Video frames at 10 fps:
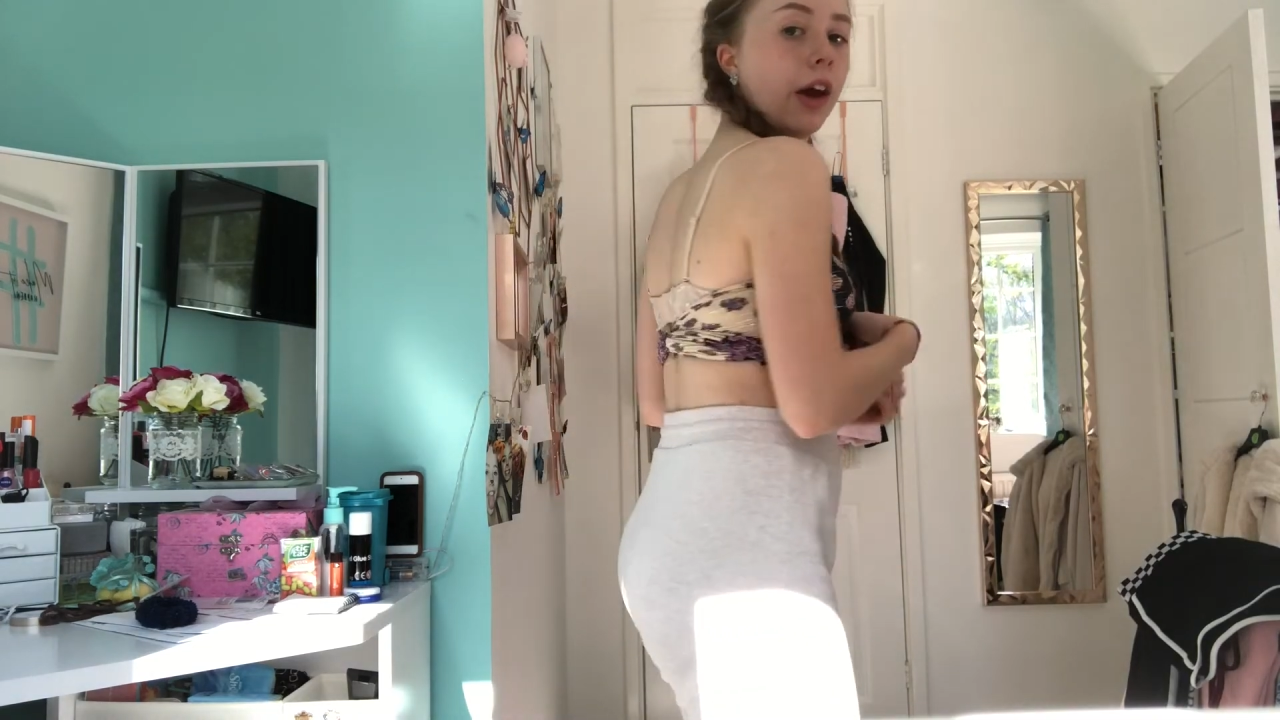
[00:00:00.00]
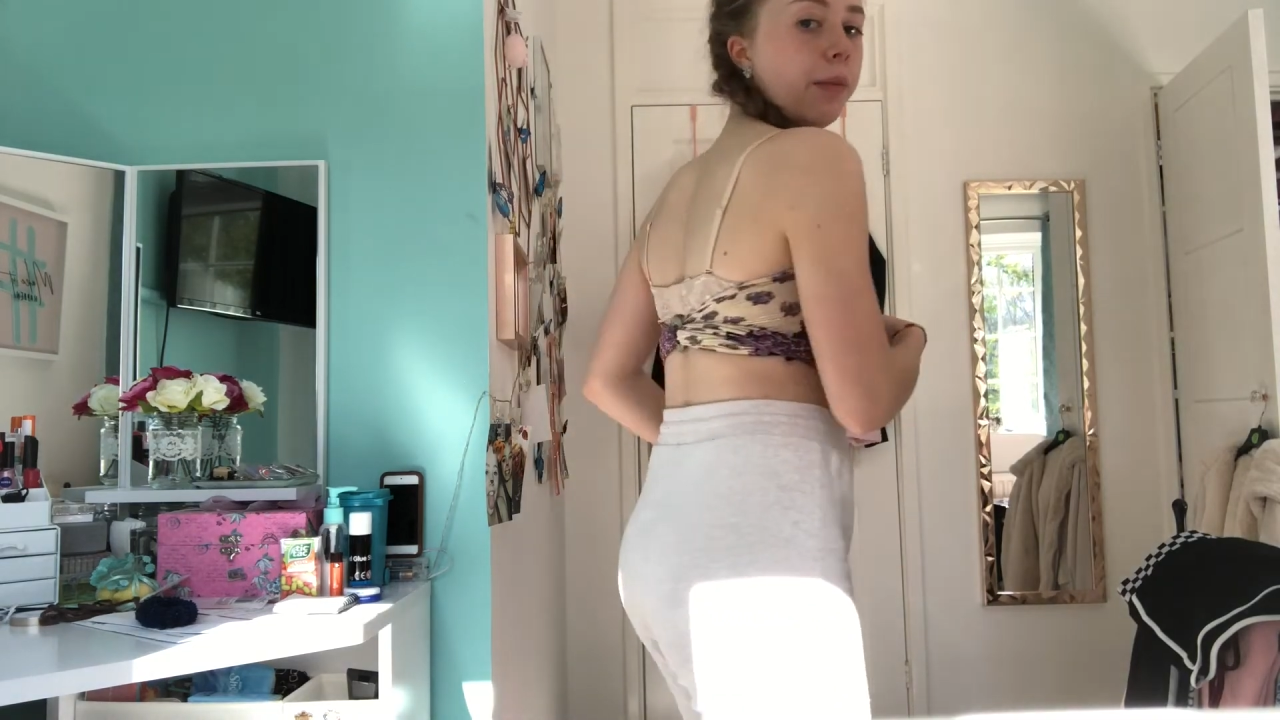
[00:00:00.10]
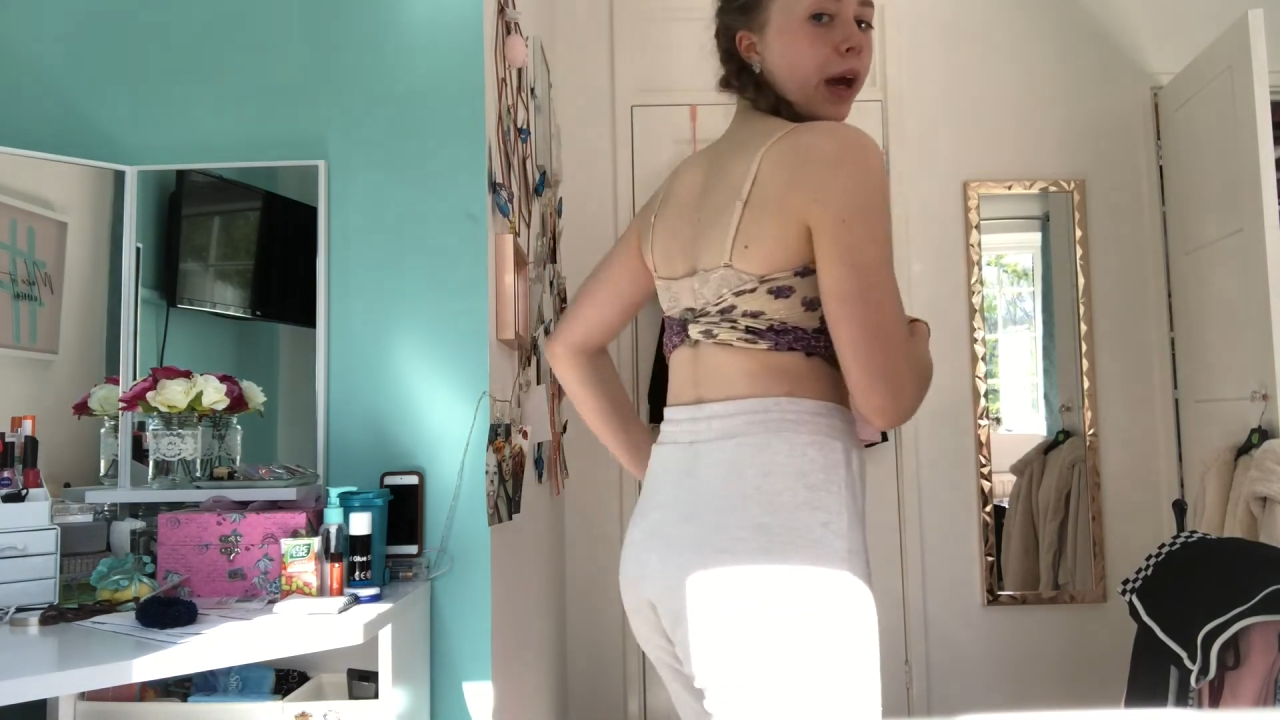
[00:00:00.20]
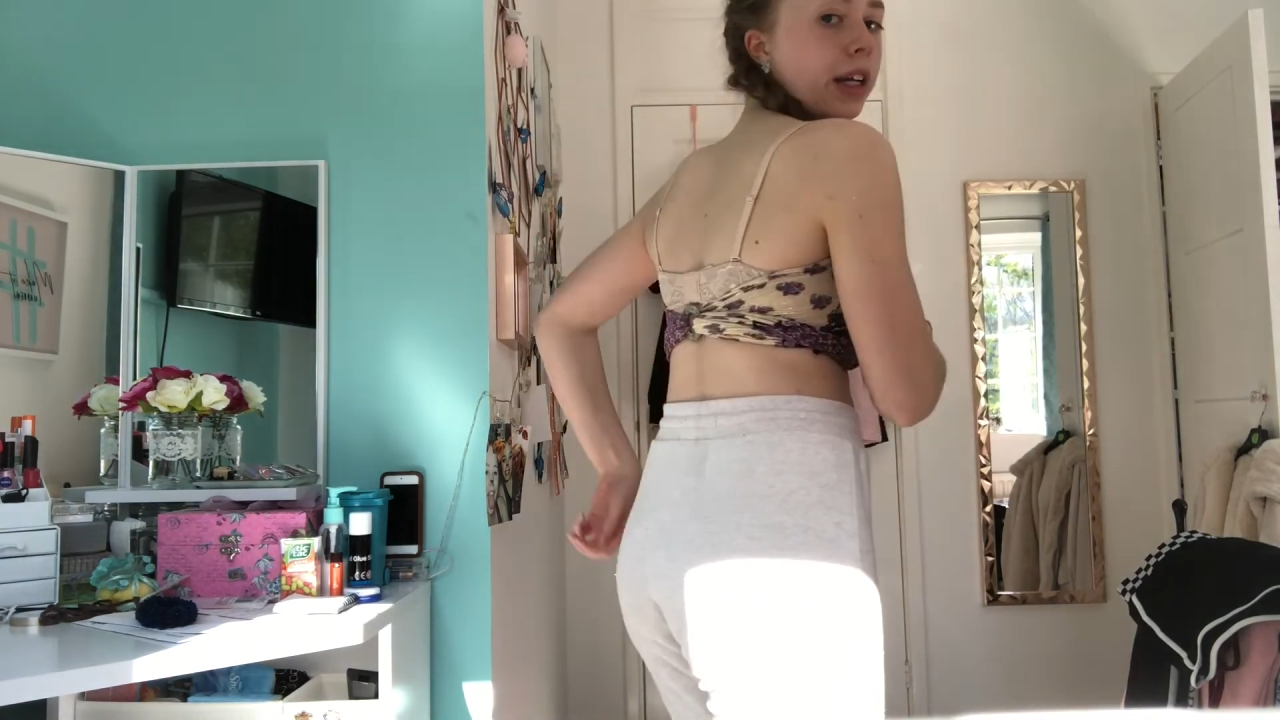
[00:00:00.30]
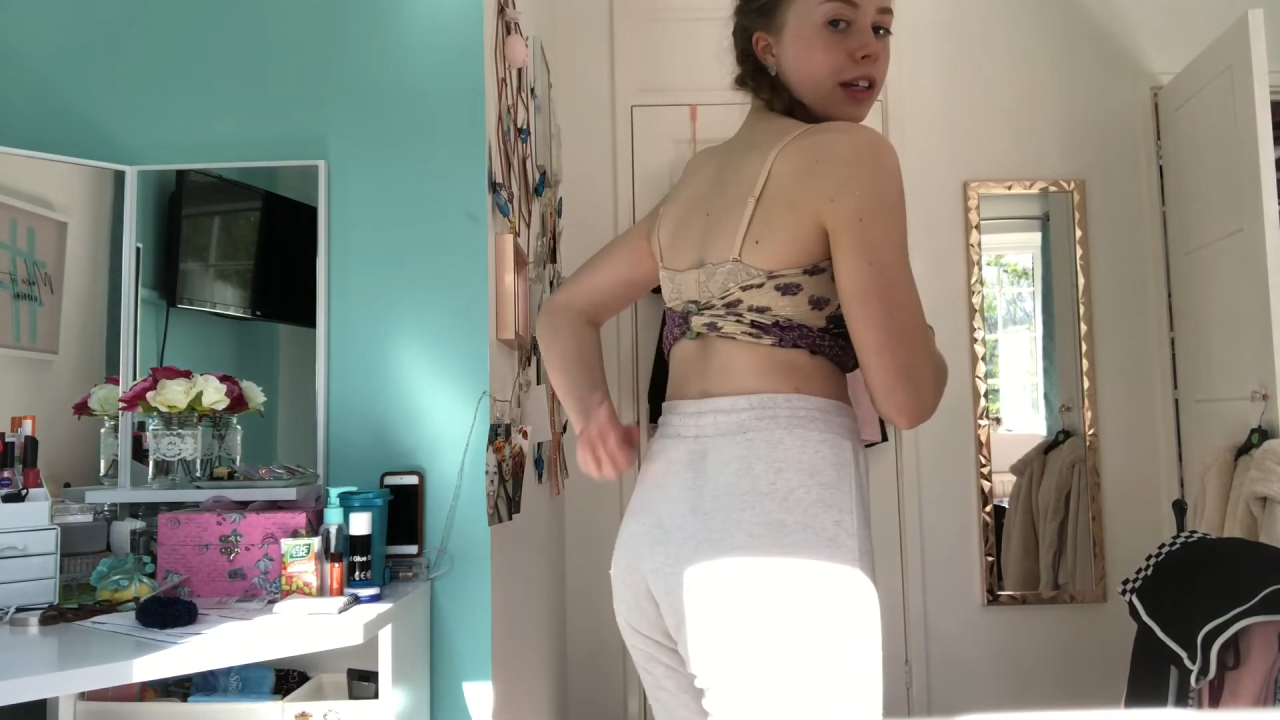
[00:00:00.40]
I made